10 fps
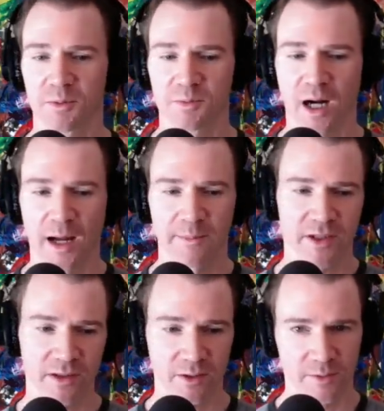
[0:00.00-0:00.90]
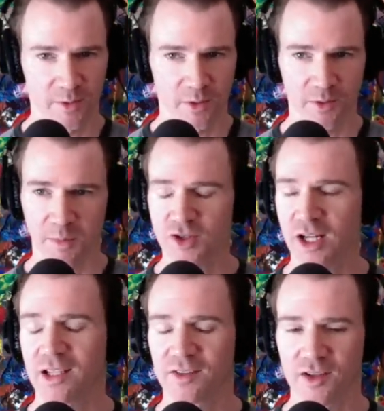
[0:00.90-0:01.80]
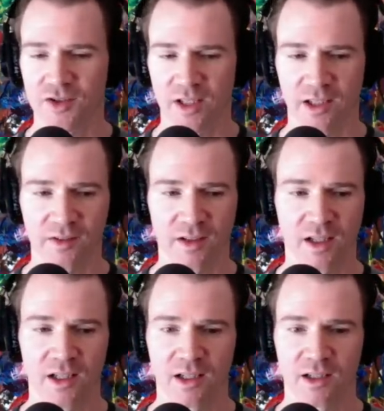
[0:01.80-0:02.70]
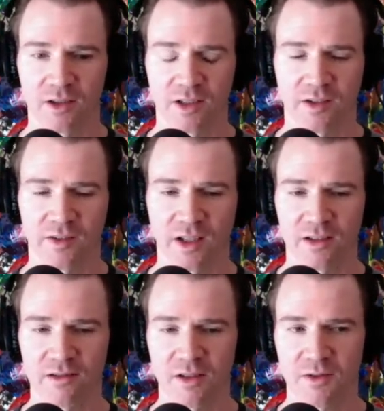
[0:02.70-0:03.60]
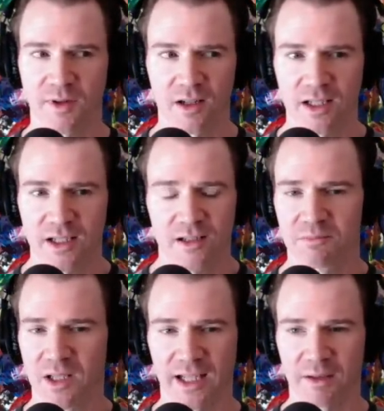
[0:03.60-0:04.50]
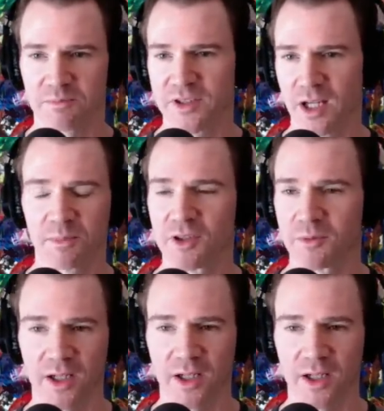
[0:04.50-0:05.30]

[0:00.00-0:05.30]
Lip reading: Robin, who's been checking such things, looked and said, you've already like doubled what